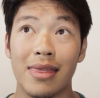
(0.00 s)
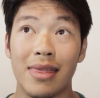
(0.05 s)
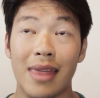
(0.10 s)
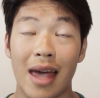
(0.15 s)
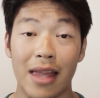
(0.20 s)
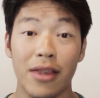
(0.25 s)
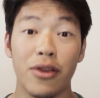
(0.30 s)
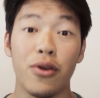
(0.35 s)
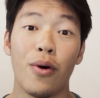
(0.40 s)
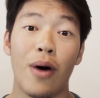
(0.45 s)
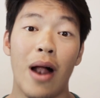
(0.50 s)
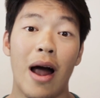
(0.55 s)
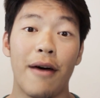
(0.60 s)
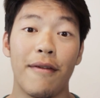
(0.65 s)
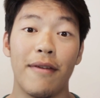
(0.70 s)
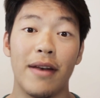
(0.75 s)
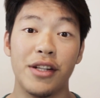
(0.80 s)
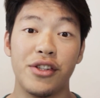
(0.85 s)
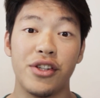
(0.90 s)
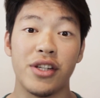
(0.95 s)
then you'll
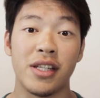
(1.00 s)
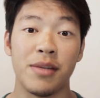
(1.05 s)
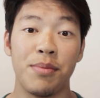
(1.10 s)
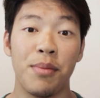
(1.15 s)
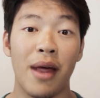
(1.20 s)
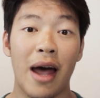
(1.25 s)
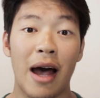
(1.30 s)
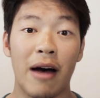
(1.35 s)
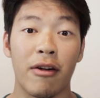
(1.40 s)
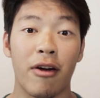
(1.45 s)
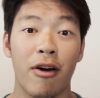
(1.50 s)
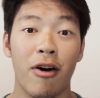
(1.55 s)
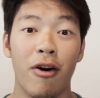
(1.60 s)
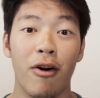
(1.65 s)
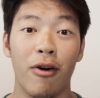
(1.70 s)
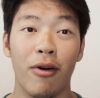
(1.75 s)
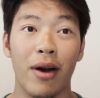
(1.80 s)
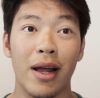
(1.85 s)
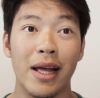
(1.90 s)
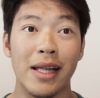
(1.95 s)
have legitimate
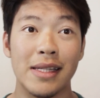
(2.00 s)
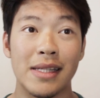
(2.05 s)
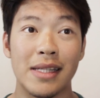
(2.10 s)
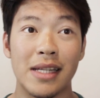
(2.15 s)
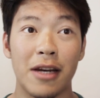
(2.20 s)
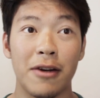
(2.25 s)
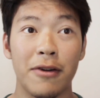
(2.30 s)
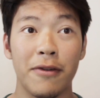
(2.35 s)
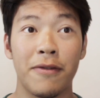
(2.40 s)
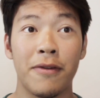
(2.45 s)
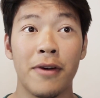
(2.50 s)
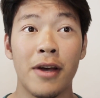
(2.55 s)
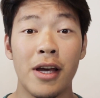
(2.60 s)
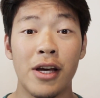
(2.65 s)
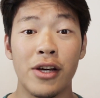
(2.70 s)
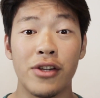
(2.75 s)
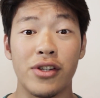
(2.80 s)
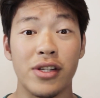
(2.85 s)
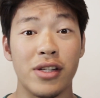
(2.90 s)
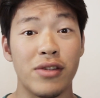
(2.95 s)
alcohol instead of
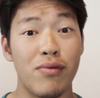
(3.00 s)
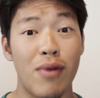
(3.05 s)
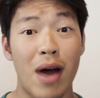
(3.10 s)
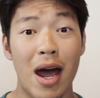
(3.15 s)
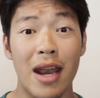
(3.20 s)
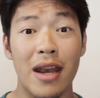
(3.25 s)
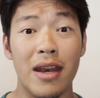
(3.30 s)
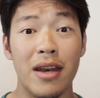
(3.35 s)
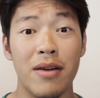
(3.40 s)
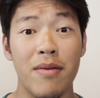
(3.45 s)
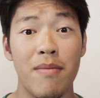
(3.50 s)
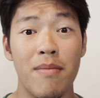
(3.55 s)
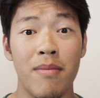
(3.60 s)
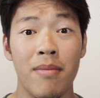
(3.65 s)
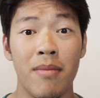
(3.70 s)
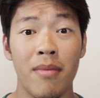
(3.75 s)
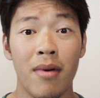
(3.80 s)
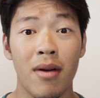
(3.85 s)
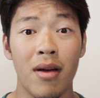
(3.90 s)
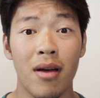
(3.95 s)
just
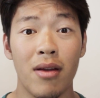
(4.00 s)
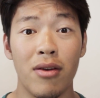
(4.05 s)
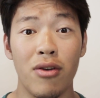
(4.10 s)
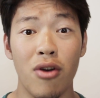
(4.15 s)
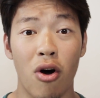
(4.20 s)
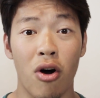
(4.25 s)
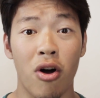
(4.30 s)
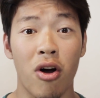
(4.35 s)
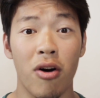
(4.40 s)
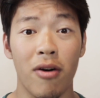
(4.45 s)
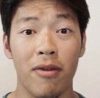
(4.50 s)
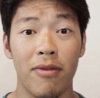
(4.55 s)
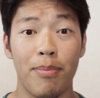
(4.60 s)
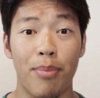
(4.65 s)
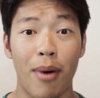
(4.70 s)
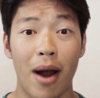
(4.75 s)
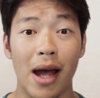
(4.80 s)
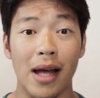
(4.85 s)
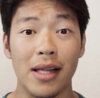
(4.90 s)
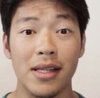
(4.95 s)
random knockoff
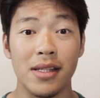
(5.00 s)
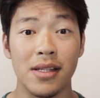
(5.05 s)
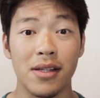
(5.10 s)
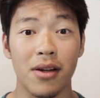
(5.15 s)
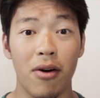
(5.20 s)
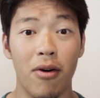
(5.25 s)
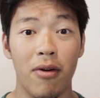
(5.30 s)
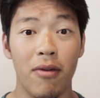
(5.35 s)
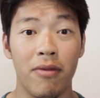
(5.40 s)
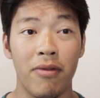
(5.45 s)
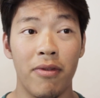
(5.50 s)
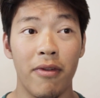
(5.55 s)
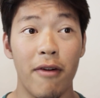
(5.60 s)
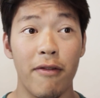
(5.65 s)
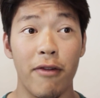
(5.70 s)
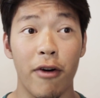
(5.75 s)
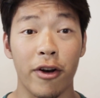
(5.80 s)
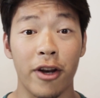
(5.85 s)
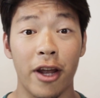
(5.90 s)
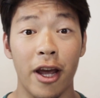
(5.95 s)
brands of
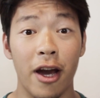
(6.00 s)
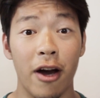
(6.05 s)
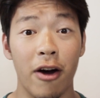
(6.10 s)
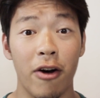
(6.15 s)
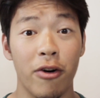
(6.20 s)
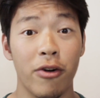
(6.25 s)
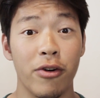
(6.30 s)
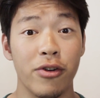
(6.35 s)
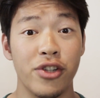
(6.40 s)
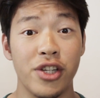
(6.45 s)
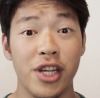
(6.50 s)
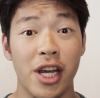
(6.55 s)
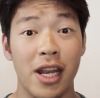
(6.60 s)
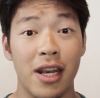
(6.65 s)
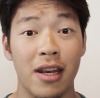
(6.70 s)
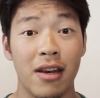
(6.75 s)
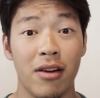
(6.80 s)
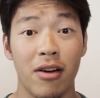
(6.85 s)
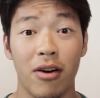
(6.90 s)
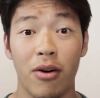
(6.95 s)
vodka or
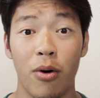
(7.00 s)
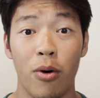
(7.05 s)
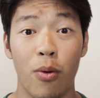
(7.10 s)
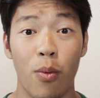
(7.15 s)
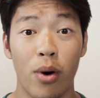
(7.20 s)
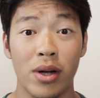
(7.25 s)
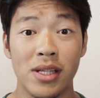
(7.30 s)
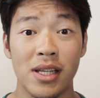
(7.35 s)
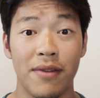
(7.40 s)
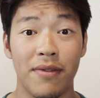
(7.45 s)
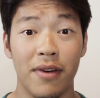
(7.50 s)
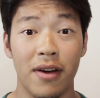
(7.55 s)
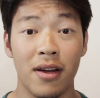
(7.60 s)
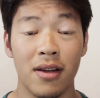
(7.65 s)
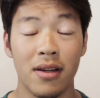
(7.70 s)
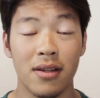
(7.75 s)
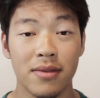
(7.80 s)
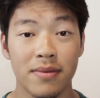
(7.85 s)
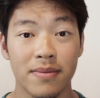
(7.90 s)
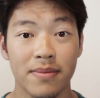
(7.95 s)
gin or whatever.
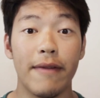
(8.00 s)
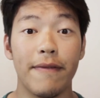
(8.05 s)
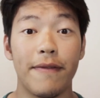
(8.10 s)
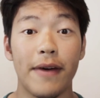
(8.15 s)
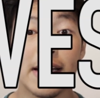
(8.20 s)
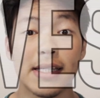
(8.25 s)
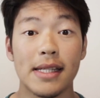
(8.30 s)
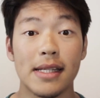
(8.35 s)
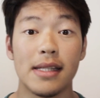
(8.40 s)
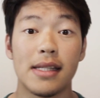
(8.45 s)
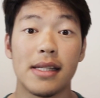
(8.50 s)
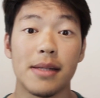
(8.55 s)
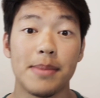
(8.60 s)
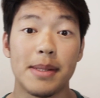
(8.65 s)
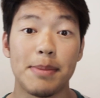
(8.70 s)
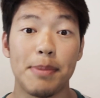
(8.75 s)
Invest in some